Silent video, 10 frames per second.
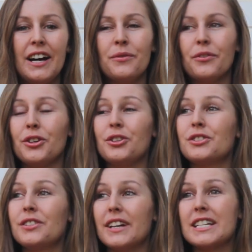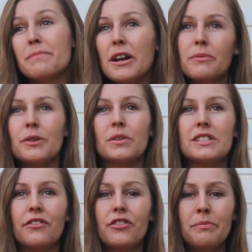for you to experiment with
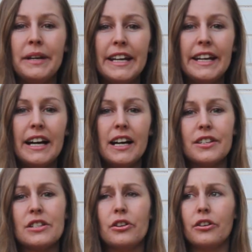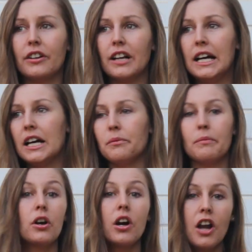different media, so
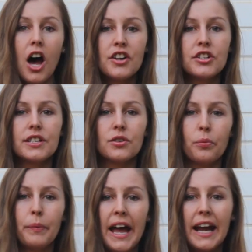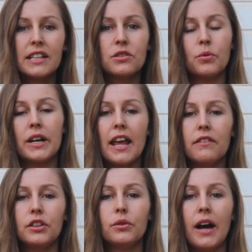collages or paints or
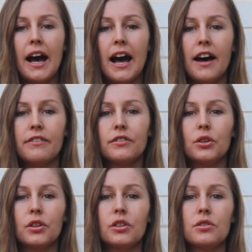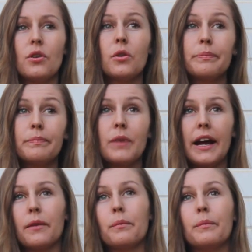whatever you have. You can use old
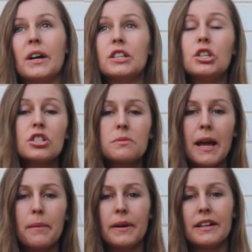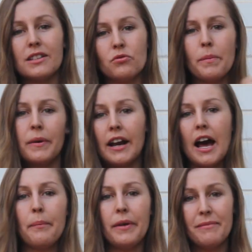like newspapers and rip it
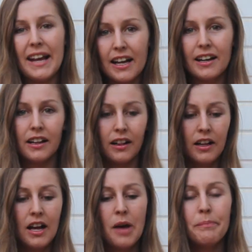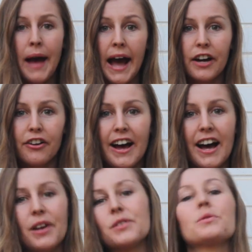up and make a little
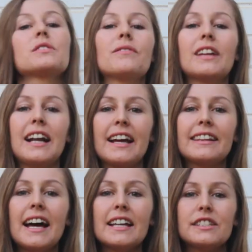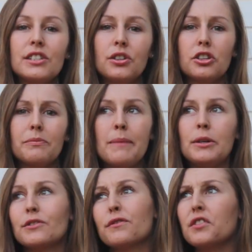background or something like that, and you can maybe
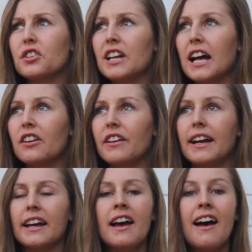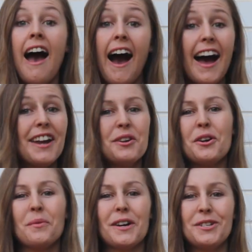use food coloring. I don't
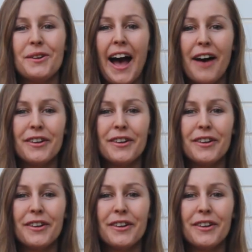know what you have